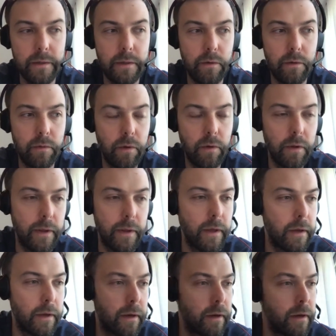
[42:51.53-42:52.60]
so all
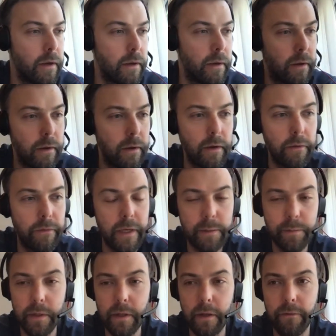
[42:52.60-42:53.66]
the
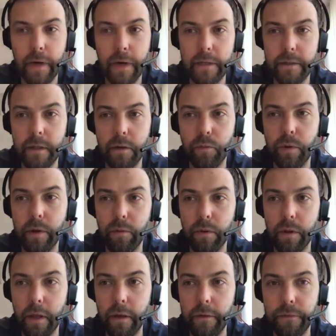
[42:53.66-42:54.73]
investment advice that we
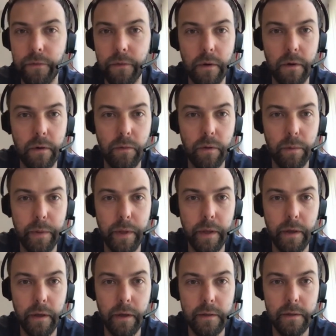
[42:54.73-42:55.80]
will give will
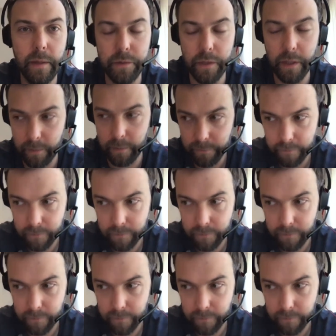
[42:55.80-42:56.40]
be subject